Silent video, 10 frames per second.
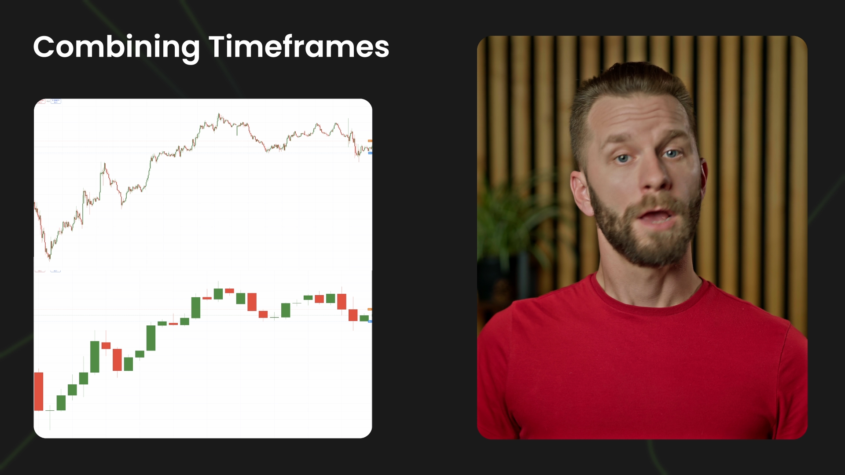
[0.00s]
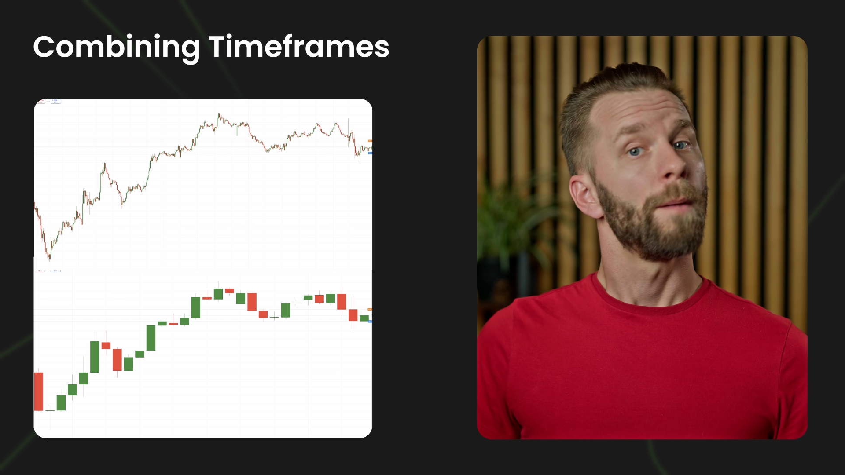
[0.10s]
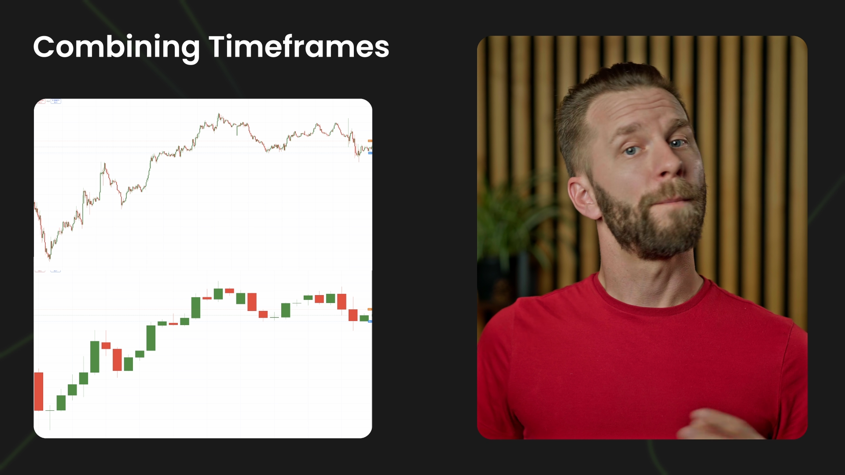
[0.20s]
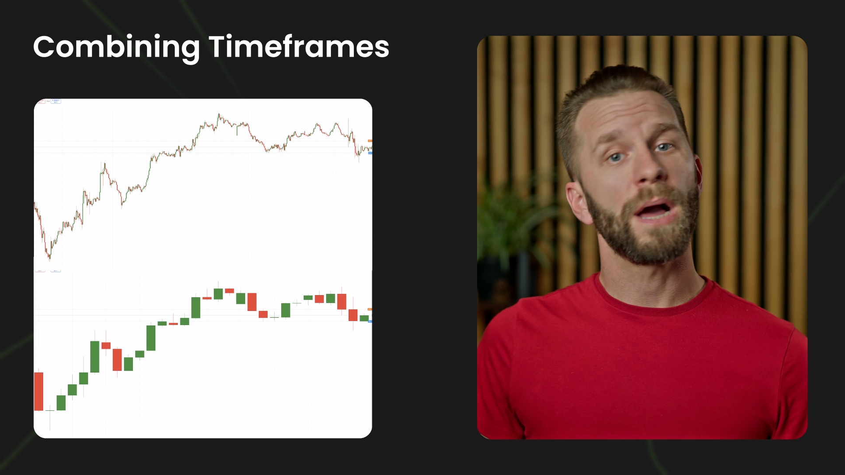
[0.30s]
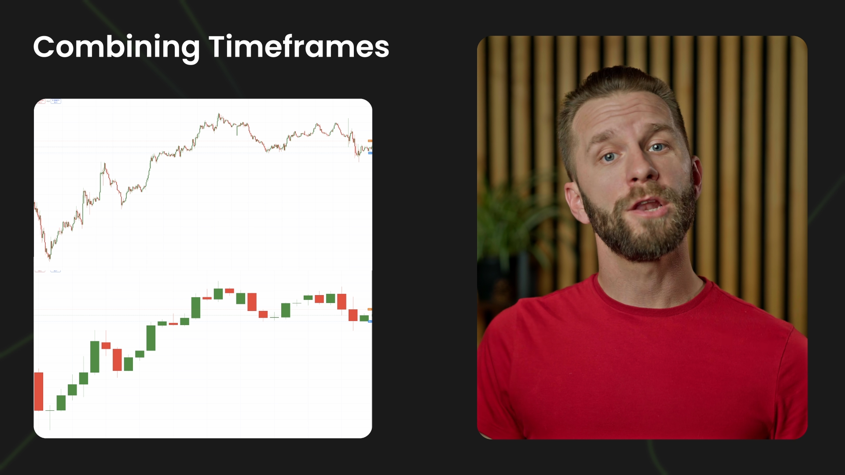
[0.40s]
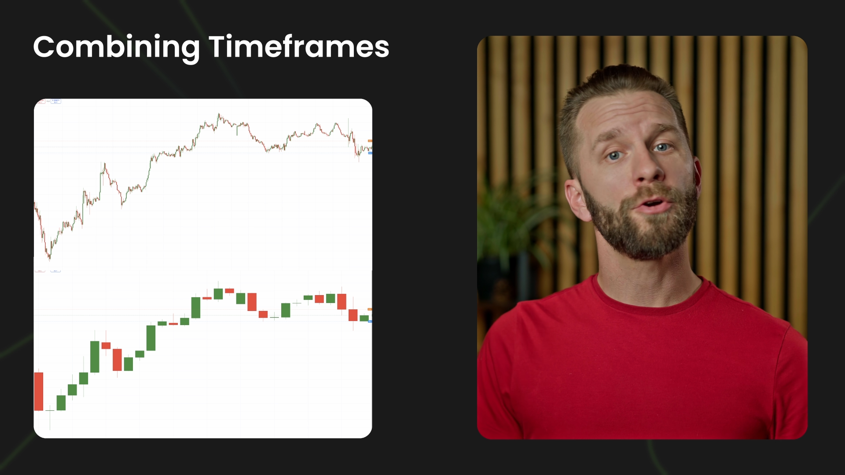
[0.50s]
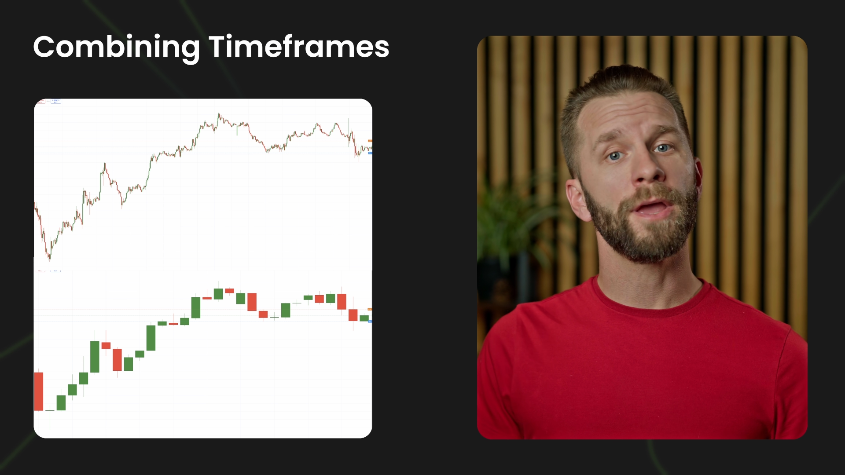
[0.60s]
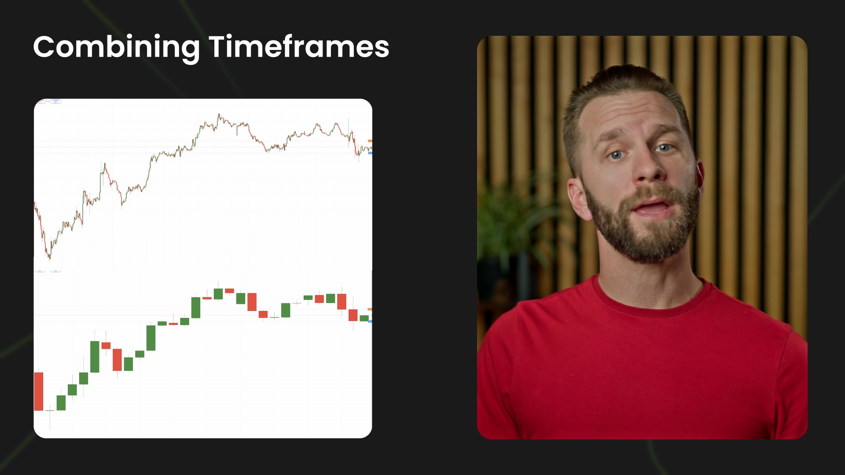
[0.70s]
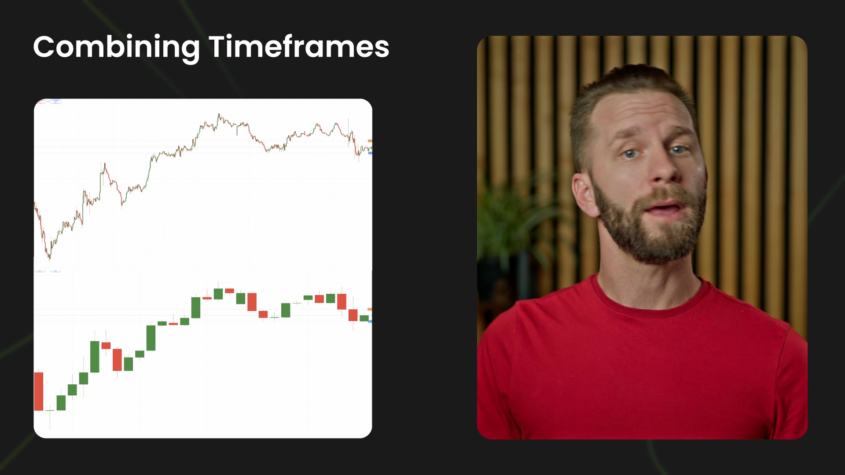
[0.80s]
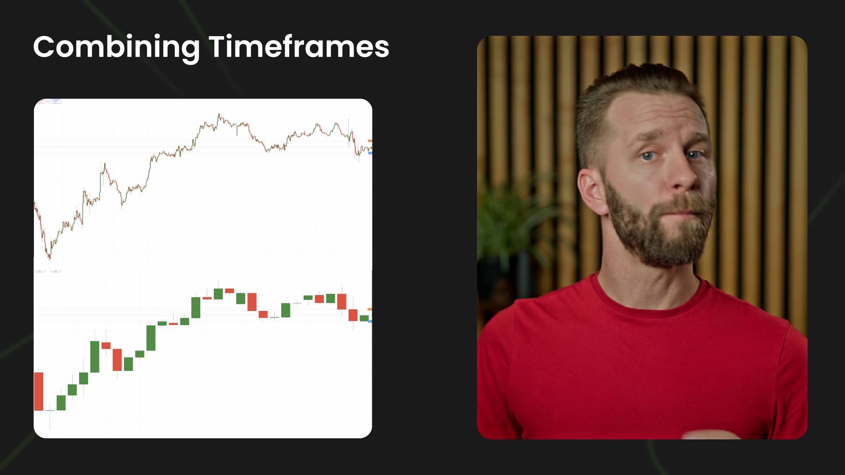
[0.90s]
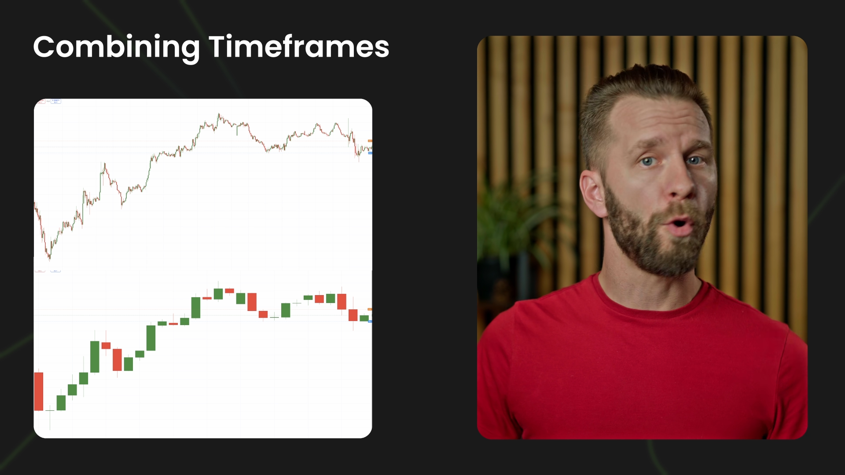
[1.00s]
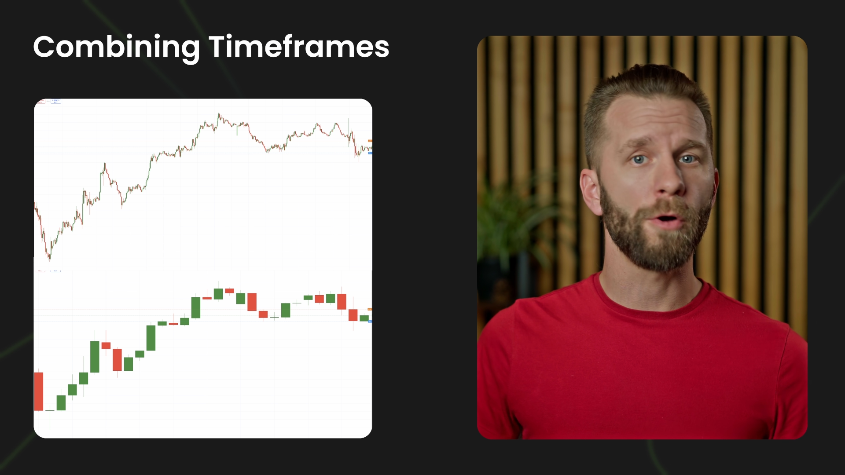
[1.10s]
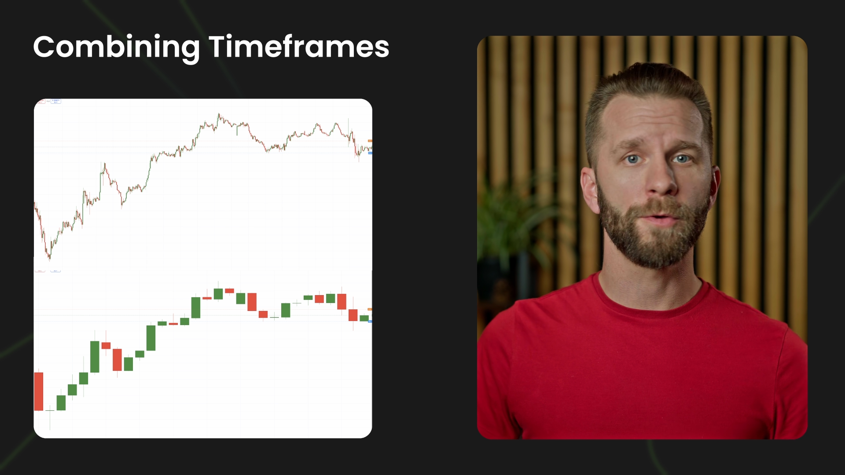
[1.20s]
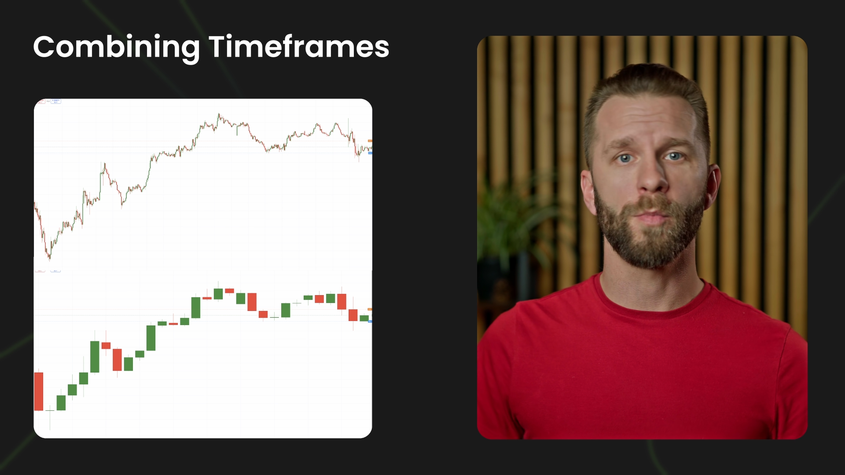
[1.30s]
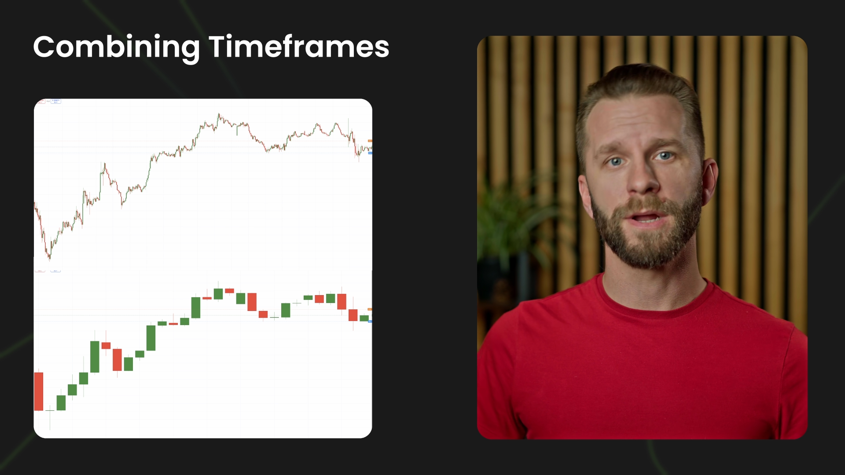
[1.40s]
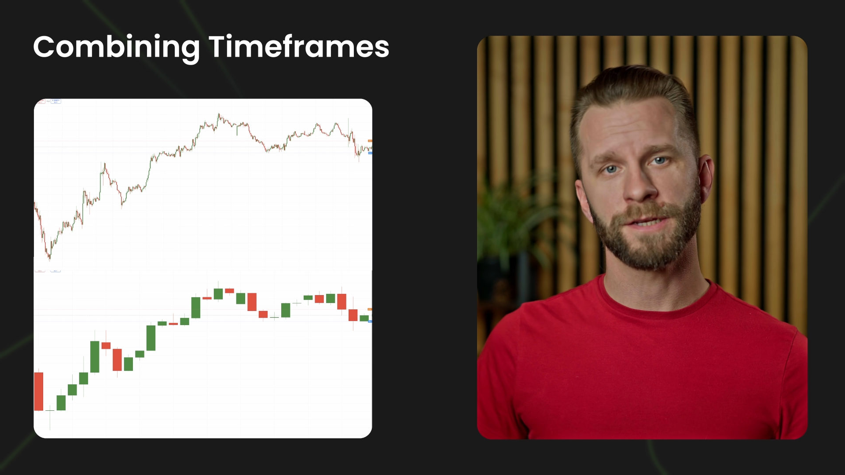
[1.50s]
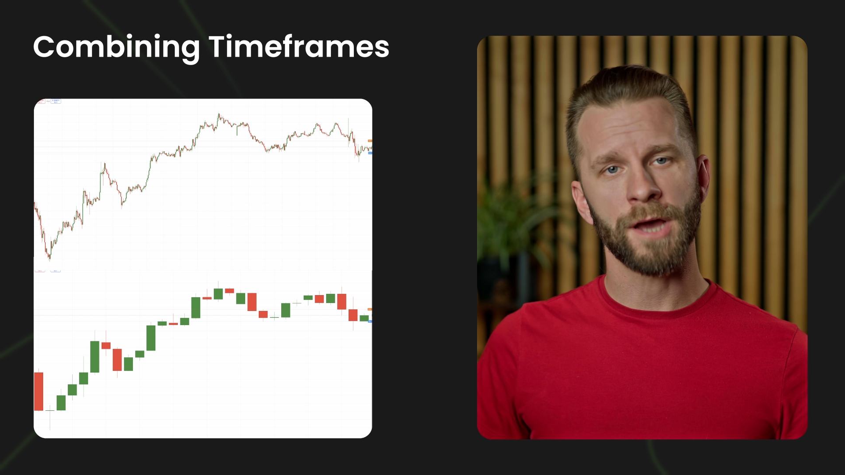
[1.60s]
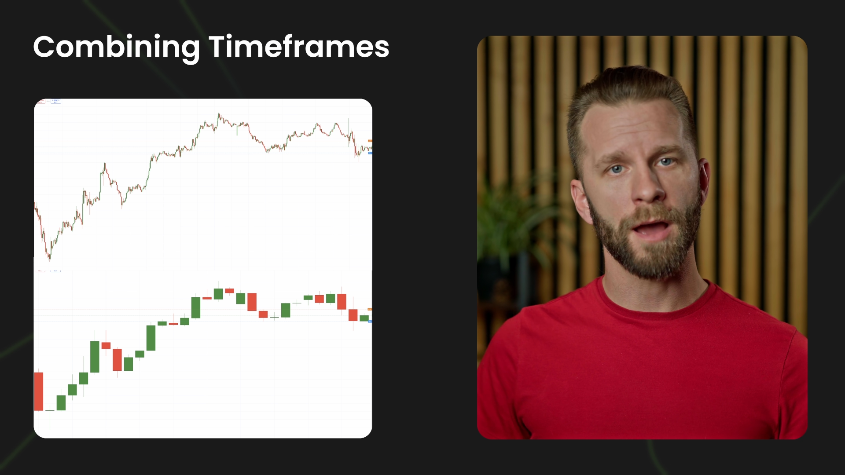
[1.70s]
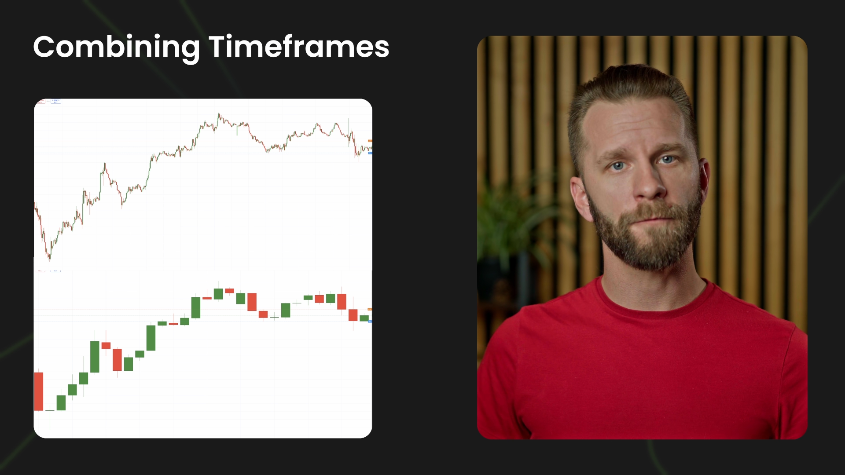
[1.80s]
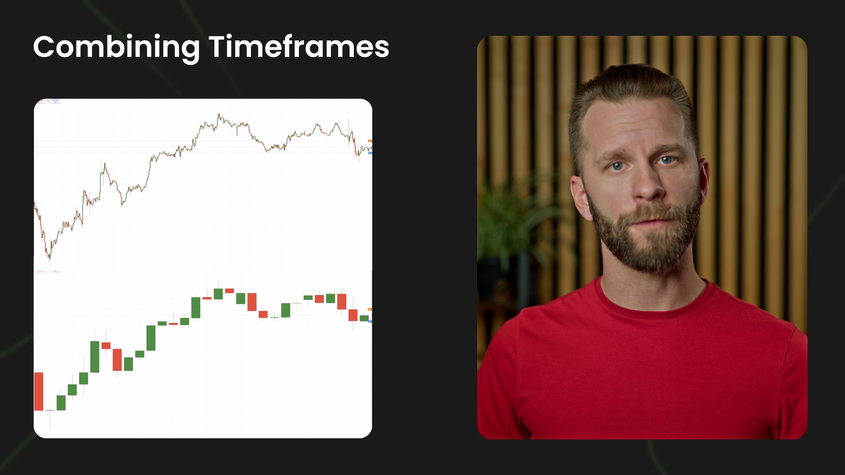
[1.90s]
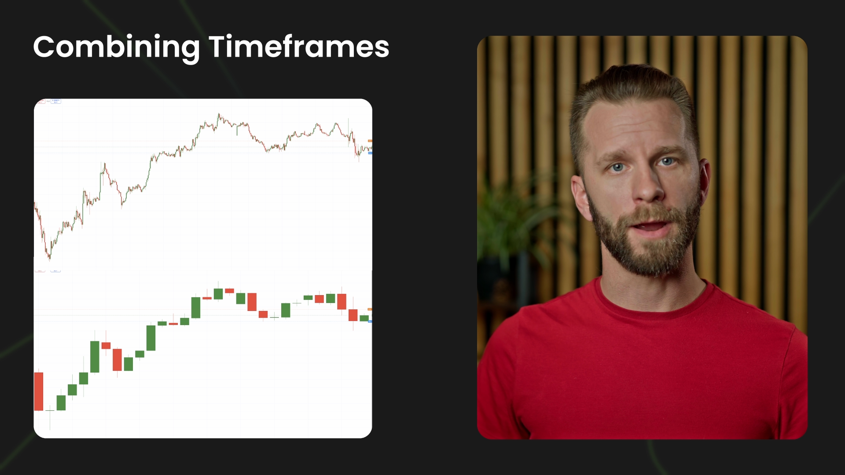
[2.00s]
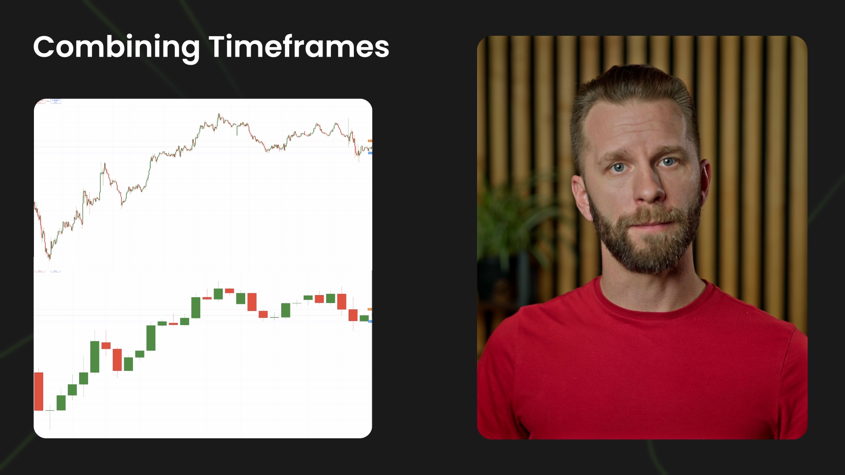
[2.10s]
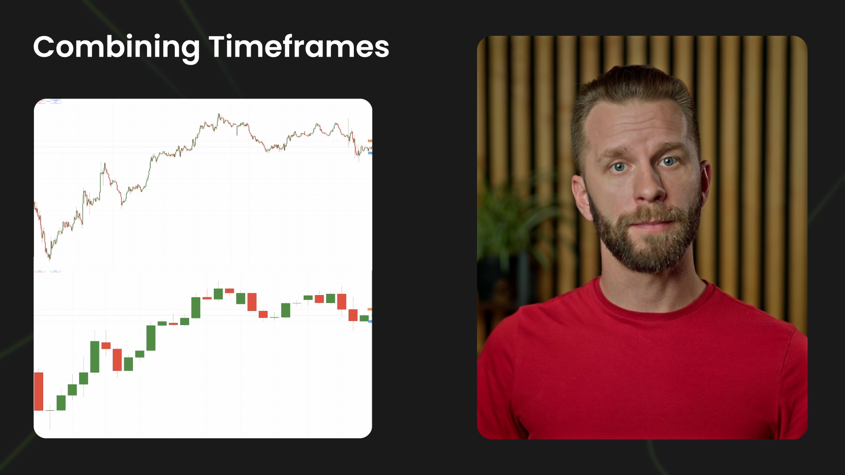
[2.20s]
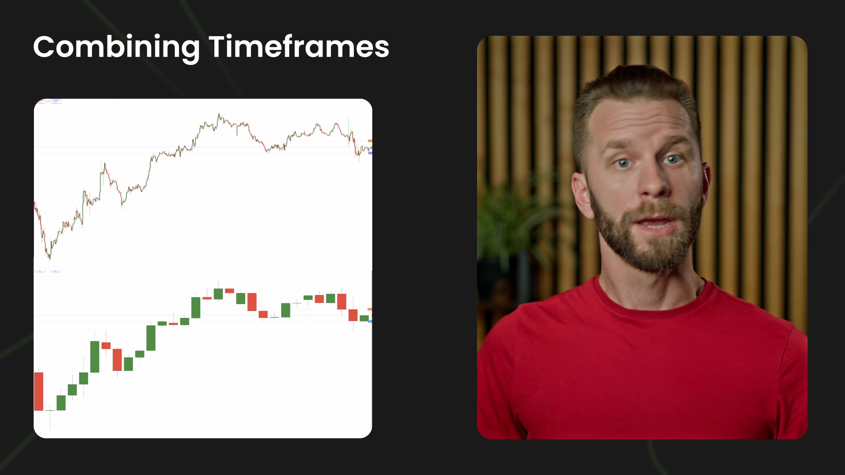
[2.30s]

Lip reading: By looking at more than one time frame,